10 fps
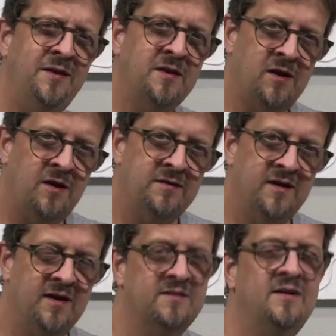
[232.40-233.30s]
on the
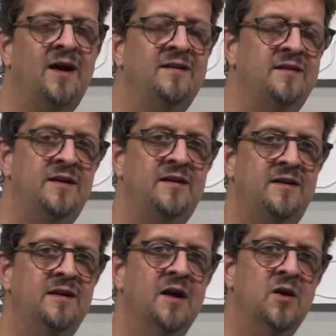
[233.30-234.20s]
context,
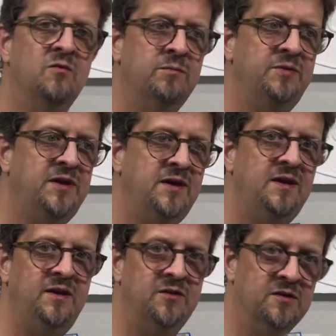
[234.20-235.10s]
identity will
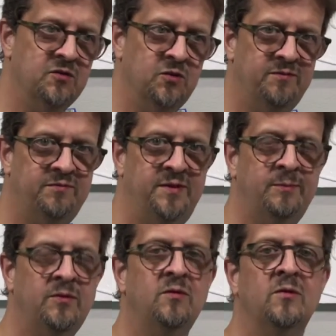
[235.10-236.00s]
be either a group of
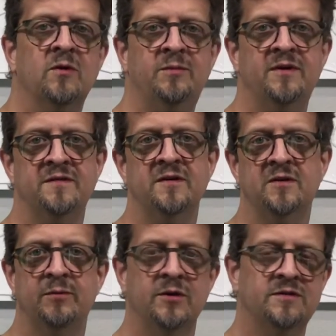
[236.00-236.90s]
people or it'll be a
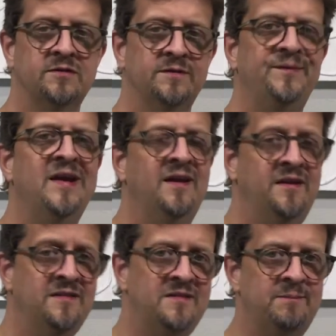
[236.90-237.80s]
single person. And this